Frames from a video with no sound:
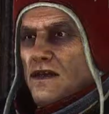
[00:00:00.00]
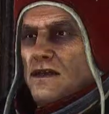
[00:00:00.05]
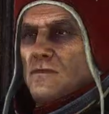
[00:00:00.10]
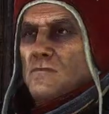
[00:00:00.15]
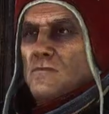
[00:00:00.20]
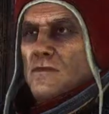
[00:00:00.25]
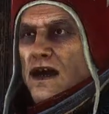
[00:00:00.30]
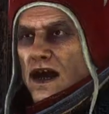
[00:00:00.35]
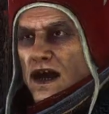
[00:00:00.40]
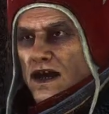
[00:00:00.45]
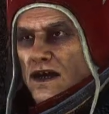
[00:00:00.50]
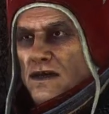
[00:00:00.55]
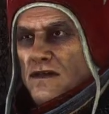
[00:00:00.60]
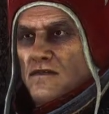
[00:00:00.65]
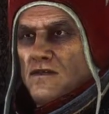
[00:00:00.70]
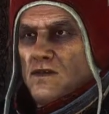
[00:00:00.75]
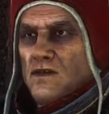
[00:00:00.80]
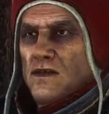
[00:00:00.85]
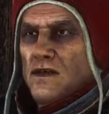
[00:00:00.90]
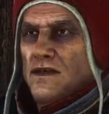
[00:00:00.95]
There's a plot
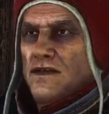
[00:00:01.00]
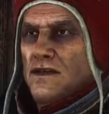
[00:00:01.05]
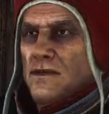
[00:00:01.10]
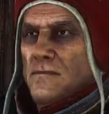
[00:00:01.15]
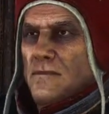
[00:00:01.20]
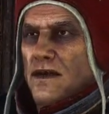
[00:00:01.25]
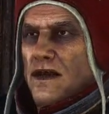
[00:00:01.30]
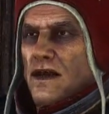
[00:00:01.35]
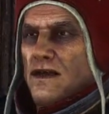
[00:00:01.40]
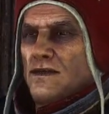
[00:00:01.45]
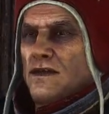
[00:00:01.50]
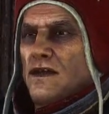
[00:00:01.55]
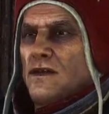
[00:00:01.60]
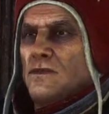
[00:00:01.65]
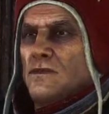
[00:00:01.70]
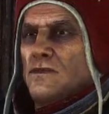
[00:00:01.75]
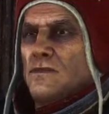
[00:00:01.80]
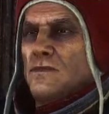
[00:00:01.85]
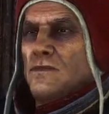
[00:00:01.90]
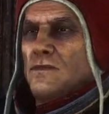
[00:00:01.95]
afoot within the
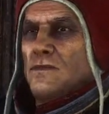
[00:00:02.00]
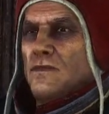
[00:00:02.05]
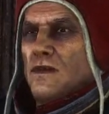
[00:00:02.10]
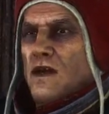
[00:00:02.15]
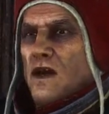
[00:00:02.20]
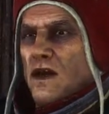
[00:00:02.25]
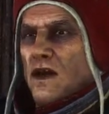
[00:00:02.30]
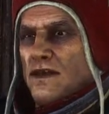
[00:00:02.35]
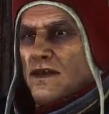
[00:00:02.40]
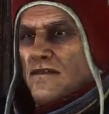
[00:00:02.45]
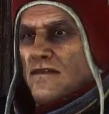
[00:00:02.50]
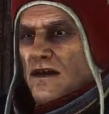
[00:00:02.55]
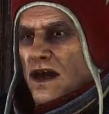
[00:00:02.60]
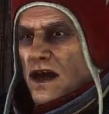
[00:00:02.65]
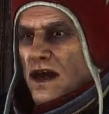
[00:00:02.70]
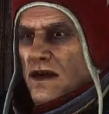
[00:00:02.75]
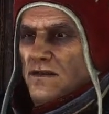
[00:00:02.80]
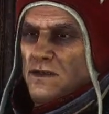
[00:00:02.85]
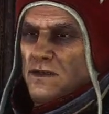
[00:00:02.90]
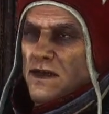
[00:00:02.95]
military. Those
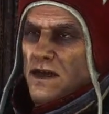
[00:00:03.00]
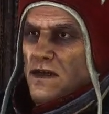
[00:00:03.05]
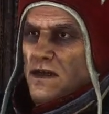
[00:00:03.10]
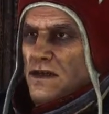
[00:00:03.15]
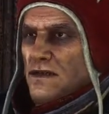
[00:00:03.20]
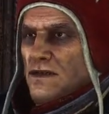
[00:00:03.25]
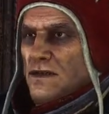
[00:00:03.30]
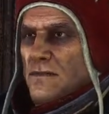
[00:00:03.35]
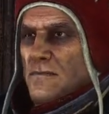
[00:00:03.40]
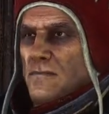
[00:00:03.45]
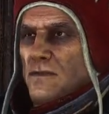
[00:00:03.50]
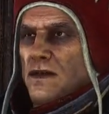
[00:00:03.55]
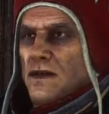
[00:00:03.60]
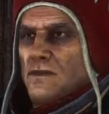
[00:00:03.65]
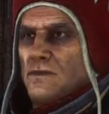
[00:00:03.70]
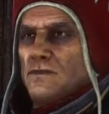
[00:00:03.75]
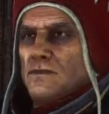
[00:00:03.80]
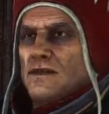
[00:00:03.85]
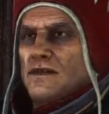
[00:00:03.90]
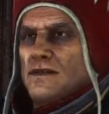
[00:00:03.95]
involved share a
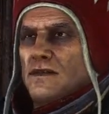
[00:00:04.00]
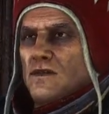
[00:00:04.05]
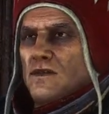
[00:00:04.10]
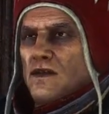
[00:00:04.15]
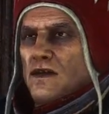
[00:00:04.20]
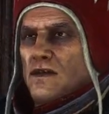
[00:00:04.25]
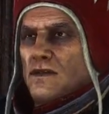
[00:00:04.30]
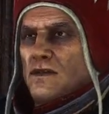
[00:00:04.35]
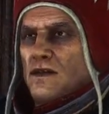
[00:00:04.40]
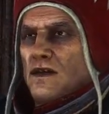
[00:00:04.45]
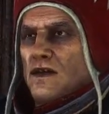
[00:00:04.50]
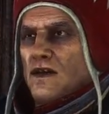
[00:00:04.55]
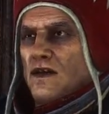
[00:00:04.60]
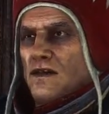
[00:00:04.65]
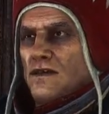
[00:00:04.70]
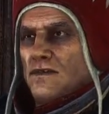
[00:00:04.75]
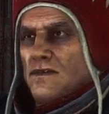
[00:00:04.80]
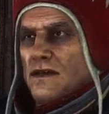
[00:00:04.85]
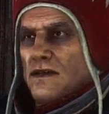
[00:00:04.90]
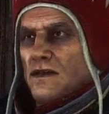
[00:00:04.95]
symbol, a square
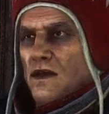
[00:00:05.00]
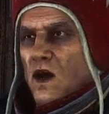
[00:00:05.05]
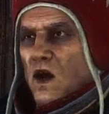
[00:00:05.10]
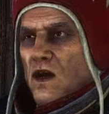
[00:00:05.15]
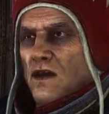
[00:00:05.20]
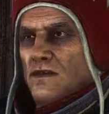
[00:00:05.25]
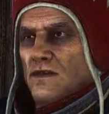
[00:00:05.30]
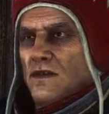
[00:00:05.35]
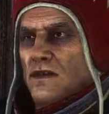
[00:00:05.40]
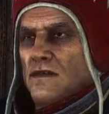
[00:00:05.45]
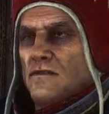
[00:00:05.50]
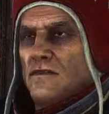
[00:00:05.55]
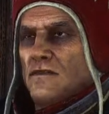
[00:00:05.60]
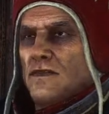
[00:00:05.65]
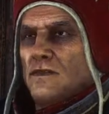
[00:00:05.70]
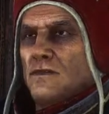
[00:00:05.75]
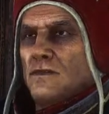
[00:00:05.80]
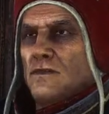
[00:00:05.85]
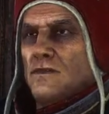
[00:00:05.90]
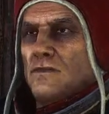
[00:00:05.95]
coin adorned with a
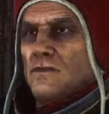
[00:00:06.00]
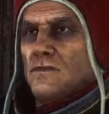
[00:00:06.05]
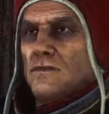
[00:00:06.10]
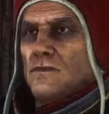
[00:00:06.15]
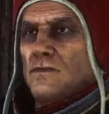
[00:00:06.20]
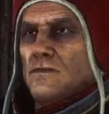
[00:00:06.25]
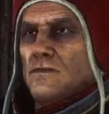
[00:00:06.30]
fish.